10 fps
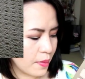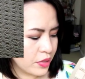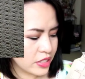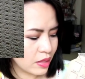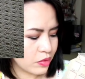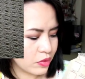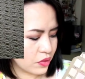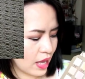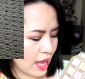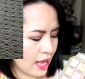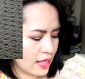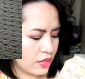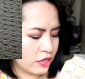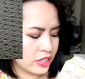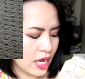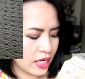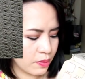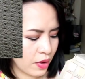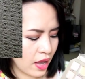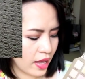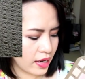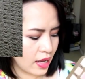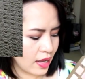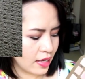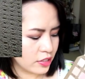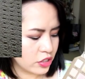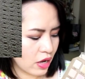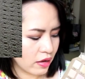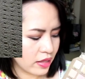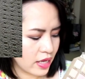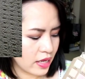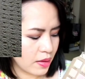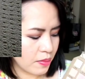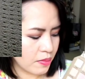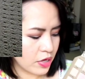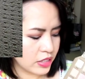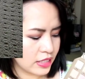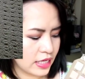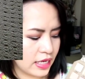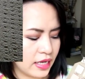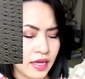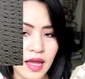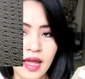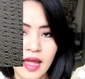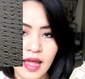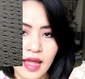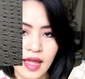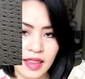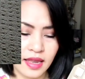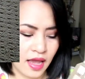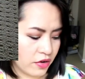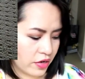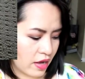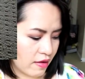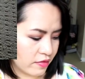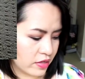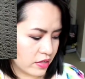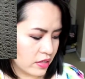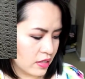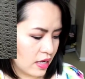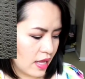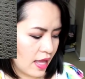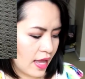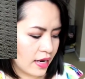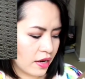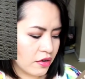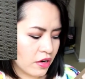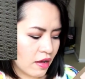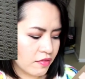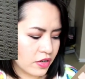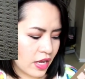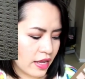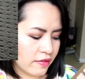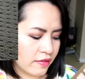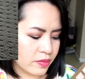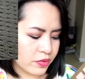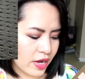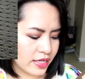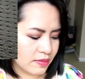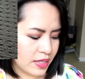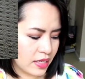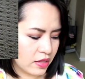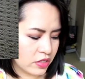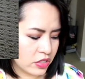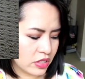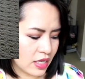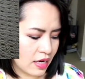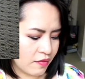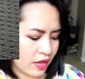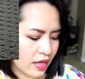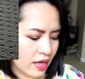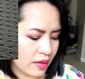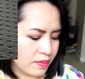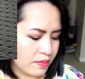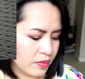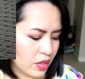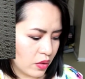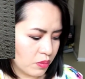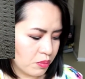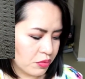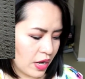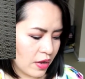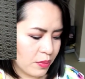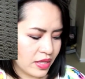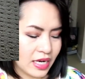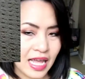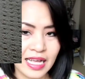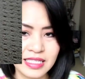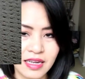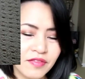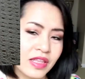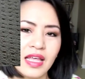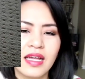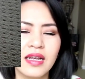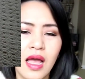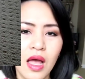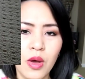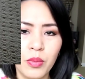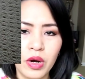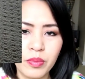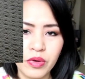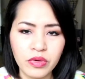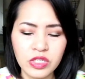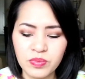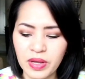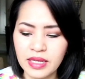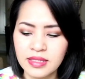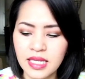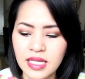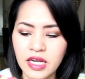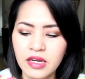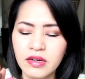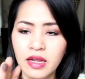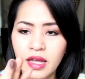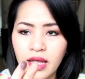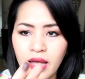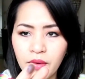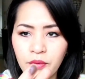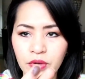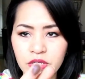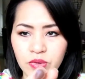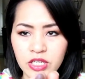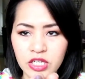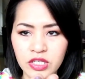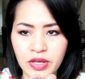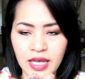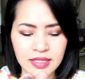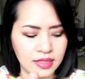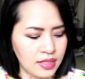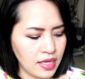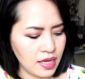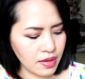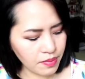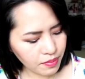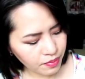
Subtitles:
Push Up was okay, and then there's Honey Pot, Chocolate Martini, and then Undercover. And Undercover kind of surprised me. It looks just kind of like a, you know, brown, but then it has kind of like that purple specks in there, and when you swatch it you can't see it.